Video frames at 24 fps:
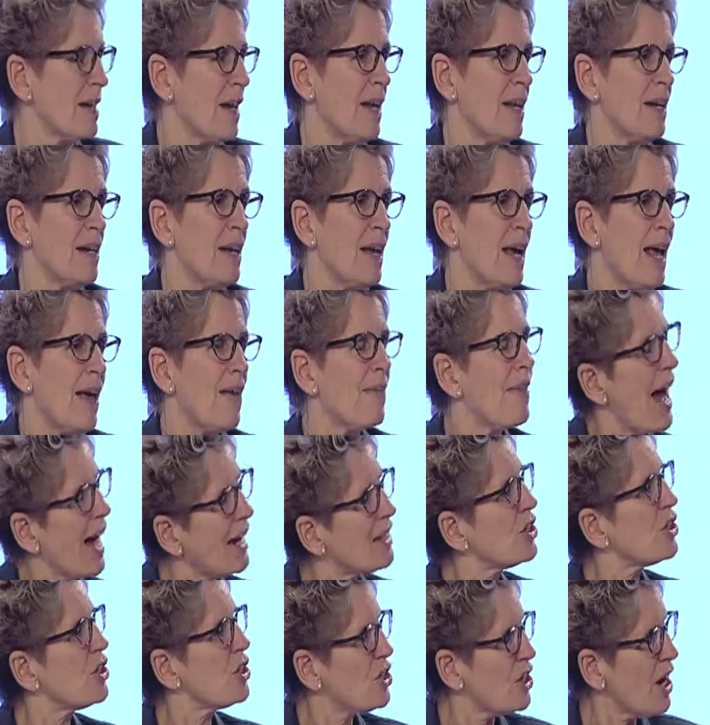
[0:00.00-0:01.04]
And
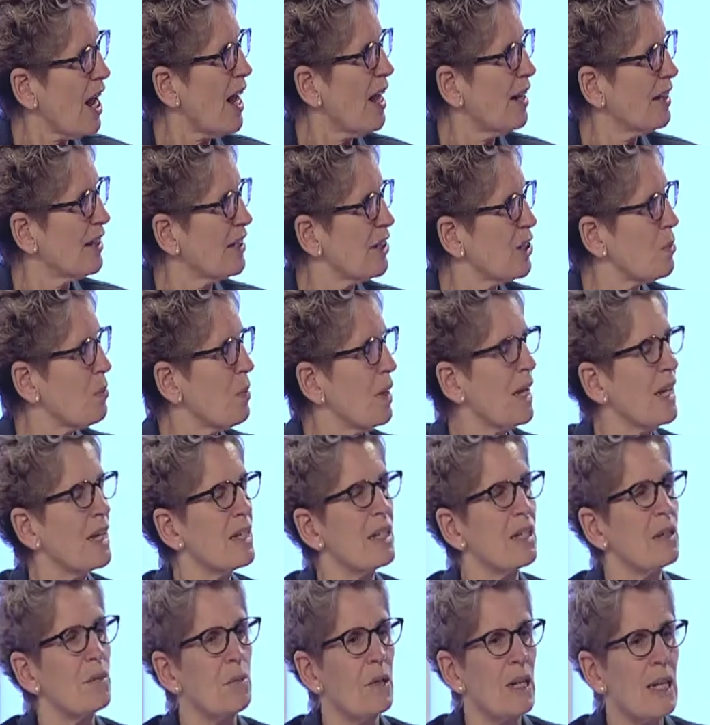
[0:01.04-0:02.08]
that's a challenge because
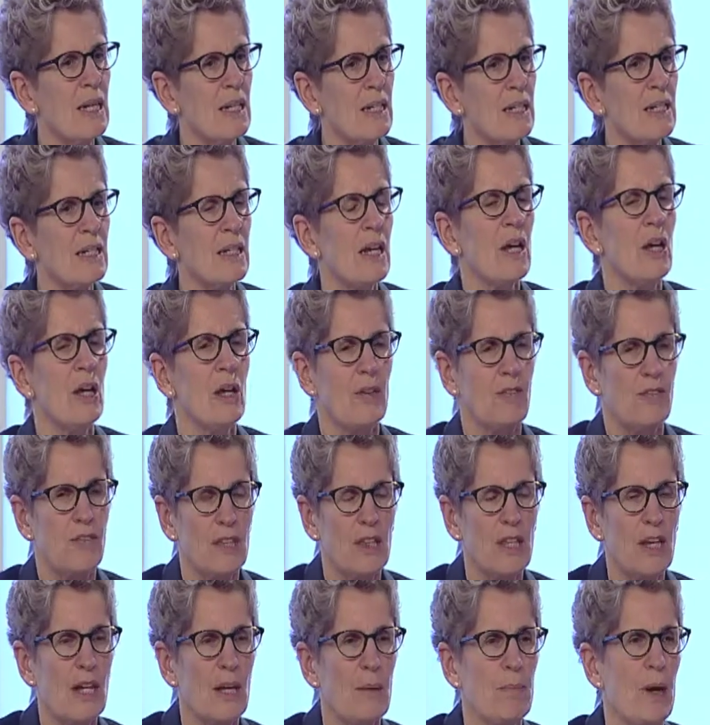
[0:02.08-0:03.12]
it means, if you
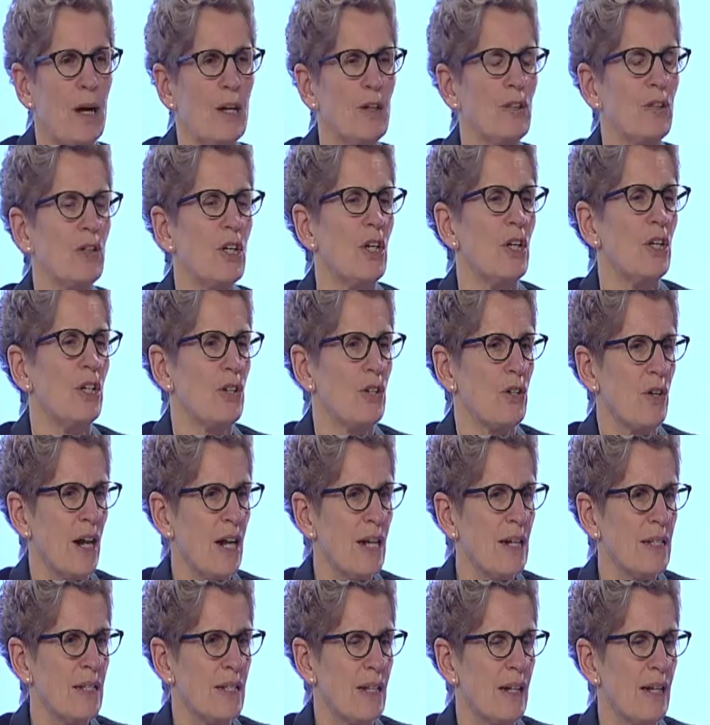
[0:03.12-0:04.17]
think about
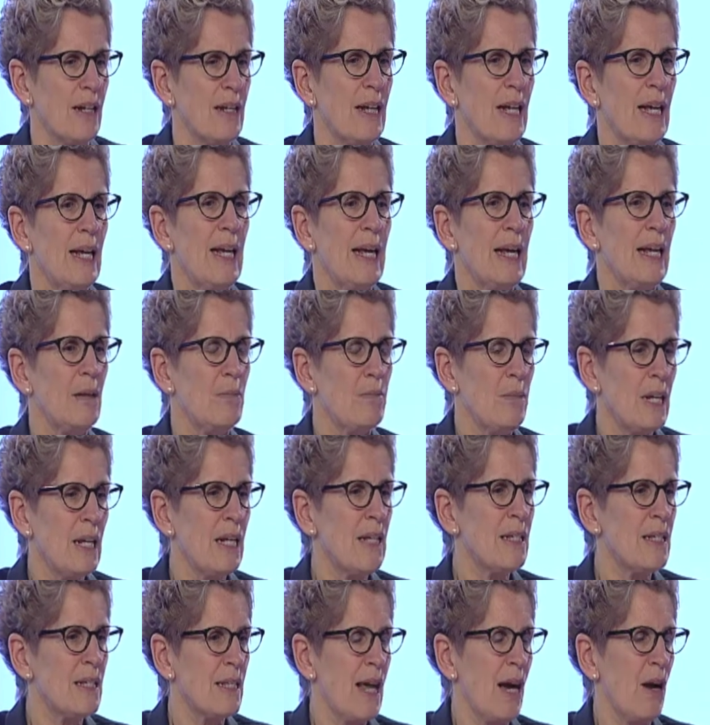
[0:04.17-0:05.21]
transit, it
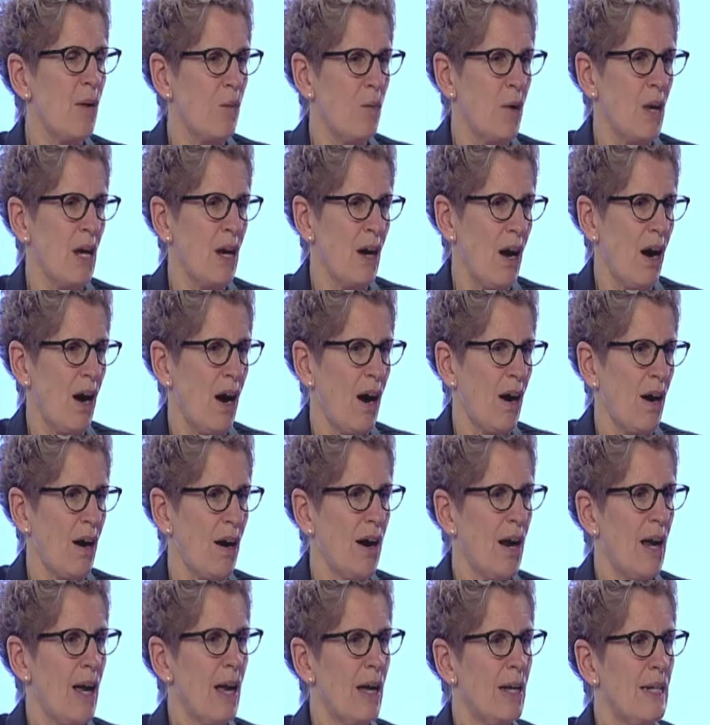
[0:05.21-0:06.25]
means that we
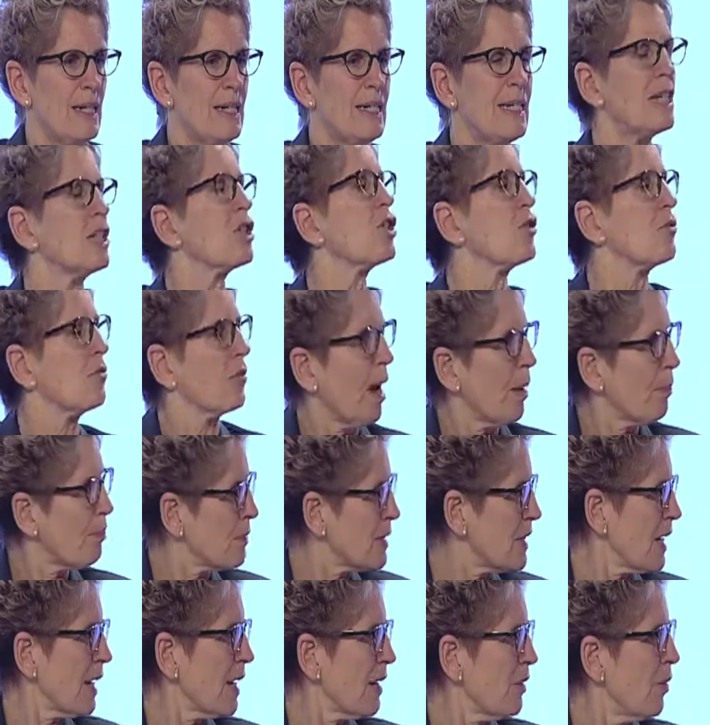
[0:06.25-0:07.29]
are
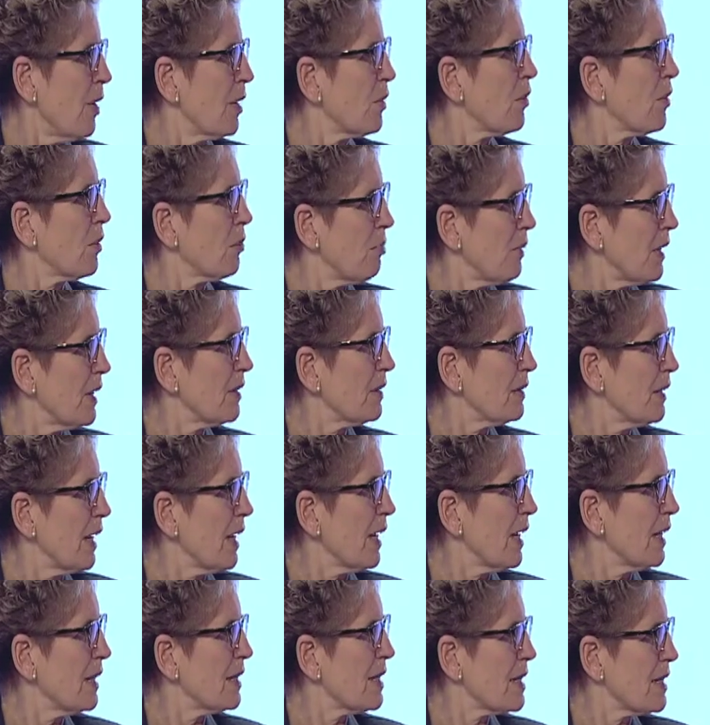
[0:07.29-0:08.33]
disrupting when we're
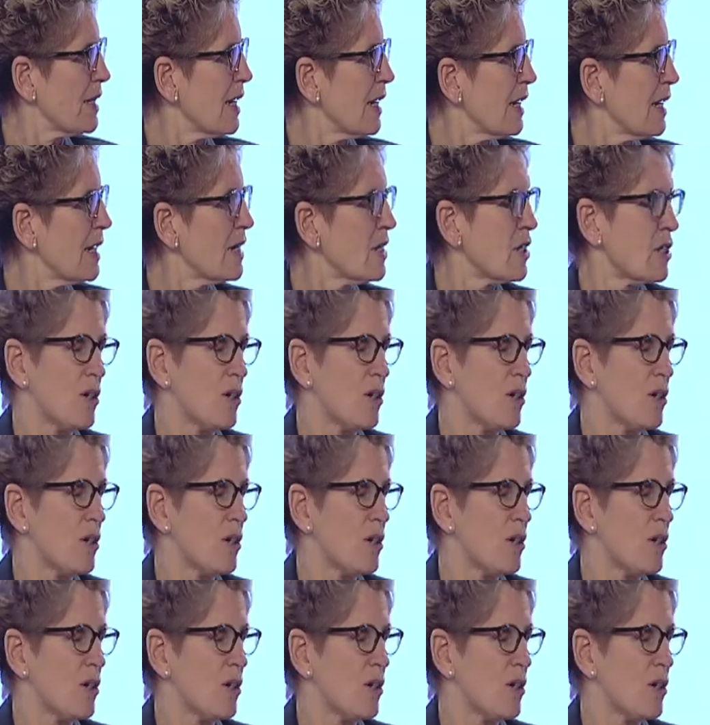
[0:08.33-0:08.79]
building in cities.